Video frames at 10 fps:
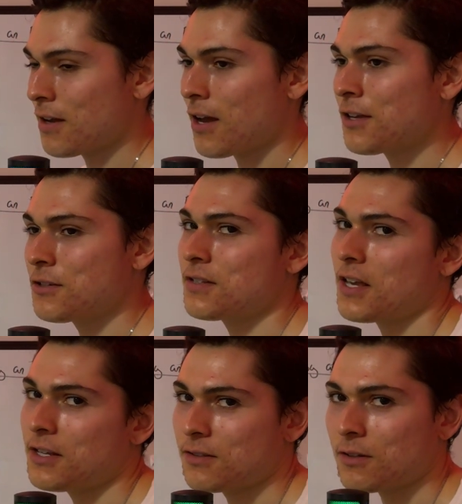I just
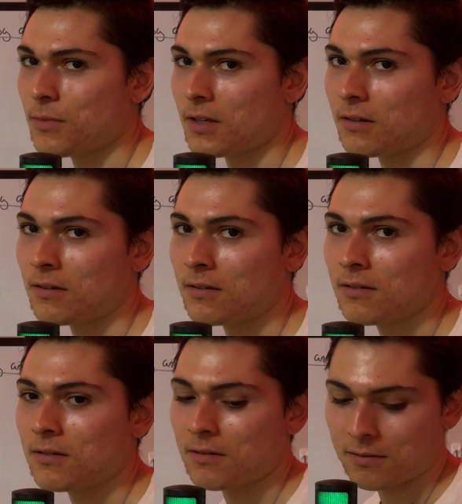ate something,
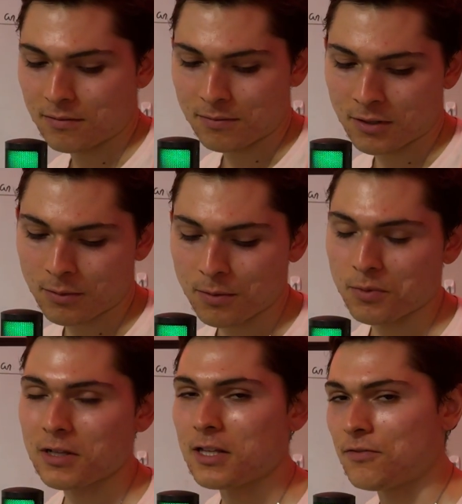but I'm
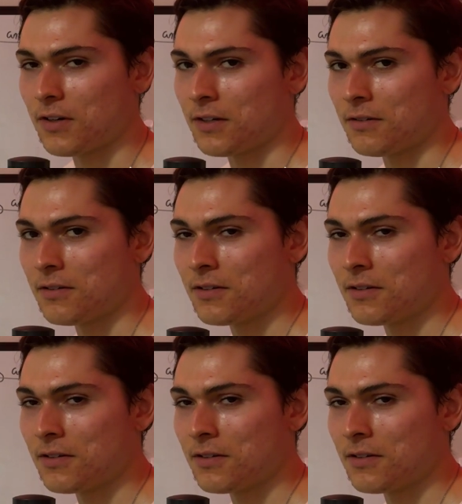completely fine.